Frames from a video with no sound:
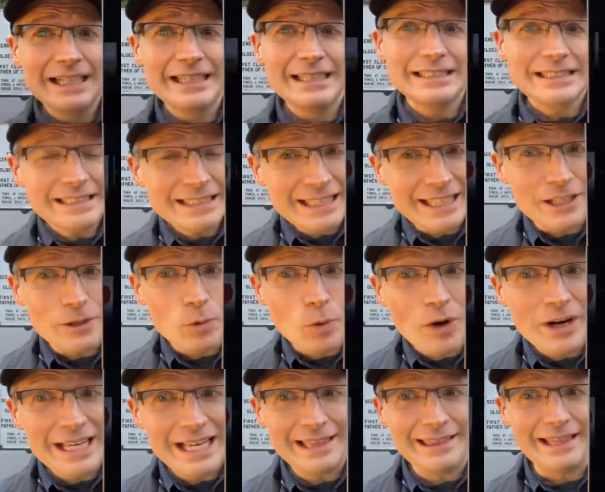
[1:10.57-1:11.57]
we'll
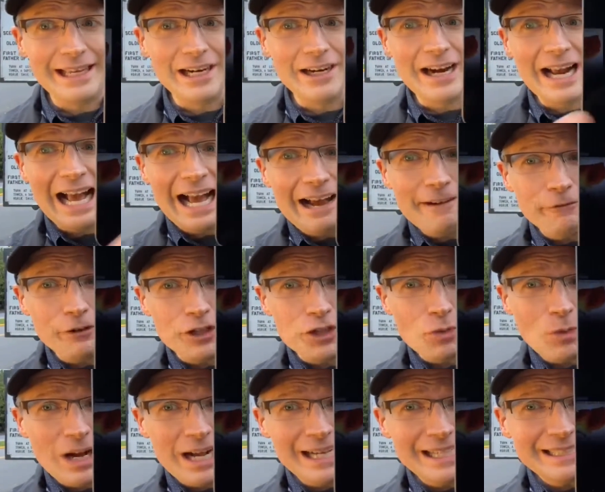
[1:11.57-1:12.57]
get there.
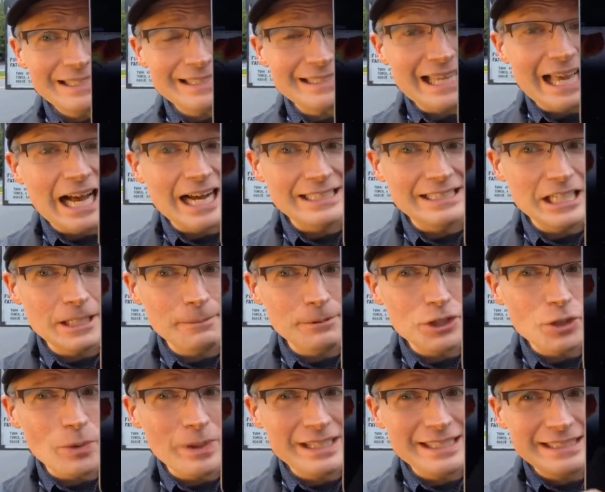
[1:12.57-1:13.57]
Average-wise, October
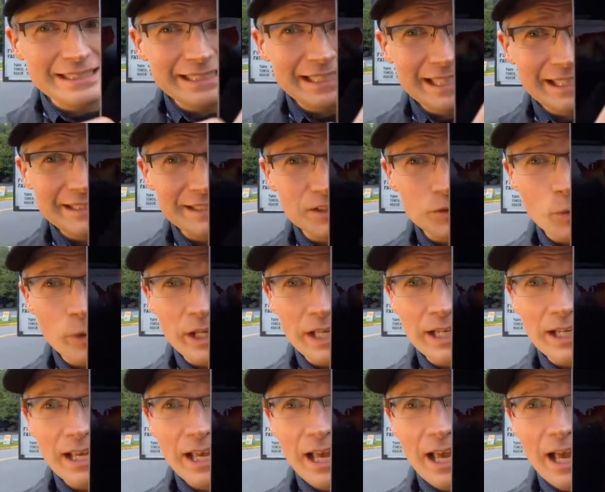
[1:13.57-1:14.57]
26th is
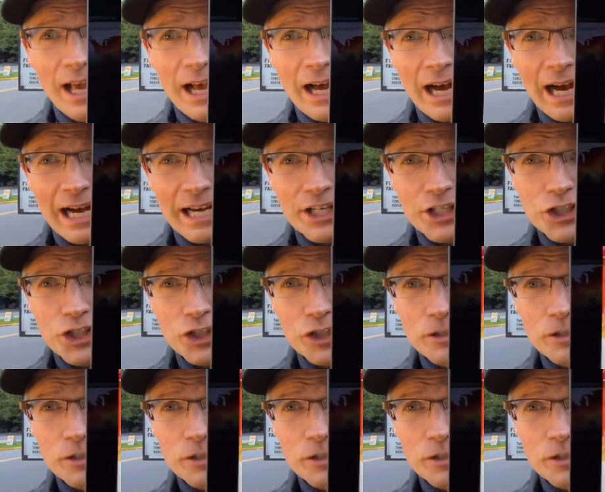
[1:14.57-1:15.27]
when I should